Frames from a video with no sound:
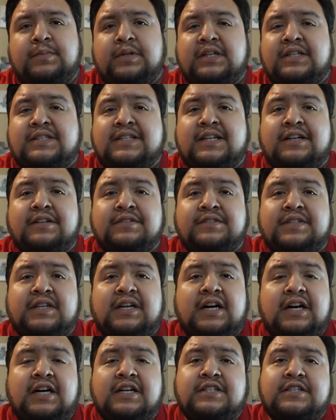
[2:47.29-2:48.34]
It sounds
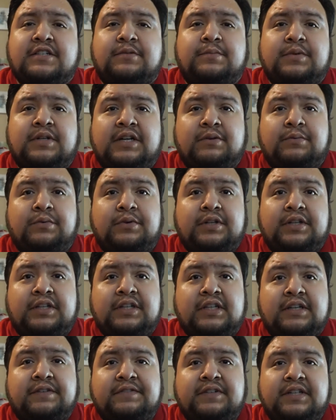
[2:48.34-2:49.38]
awesome and I really
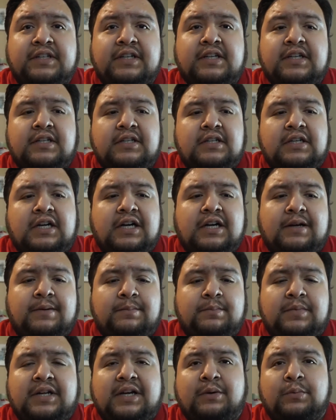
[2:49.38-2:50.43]
love it.
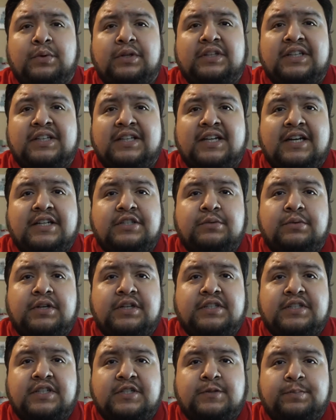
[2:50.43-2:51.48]
Now, one thing that I do want
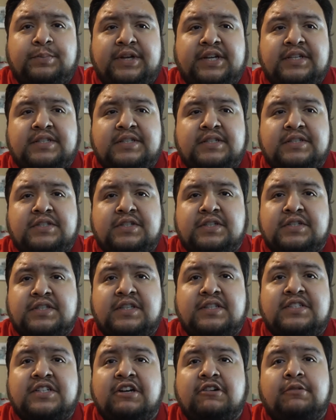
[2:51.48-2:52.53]
to touch base is just
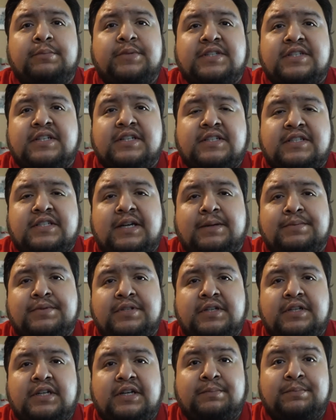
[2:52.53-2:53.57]
the general
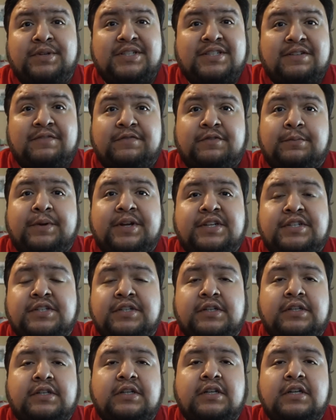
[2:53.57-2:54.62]
misconception and
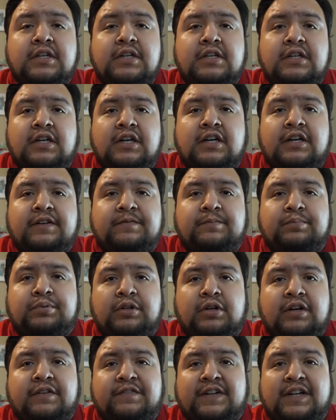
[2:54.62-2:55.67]
misinformation of
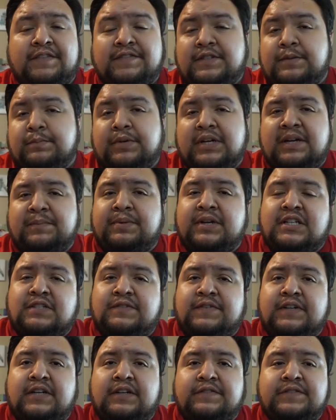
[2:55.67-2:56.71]
blow-off valves and bypass
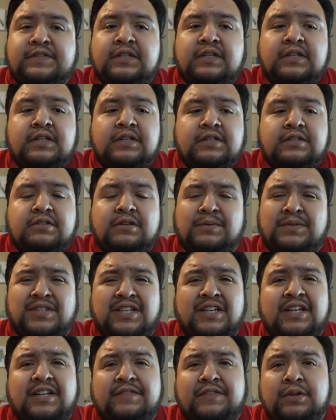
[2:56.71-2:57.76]
valves. So I'm just
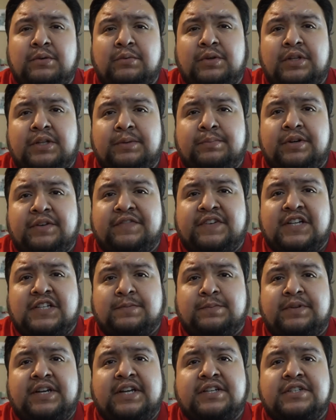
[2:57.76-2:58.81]
going to give you a really brief
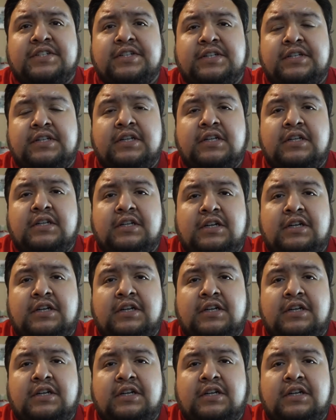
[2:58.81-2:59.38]
explanation.